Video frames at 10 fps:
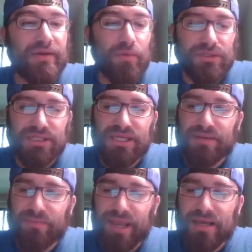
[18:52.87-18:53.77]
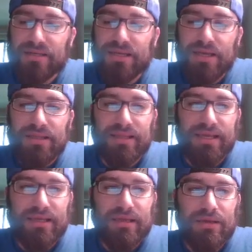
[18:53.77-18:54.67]
Once again banned.
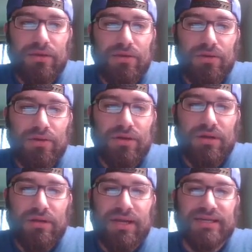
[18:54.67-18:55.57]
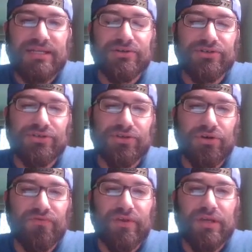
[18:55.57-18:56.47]
Nadir
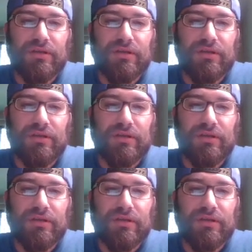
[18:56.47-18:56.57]
Servant,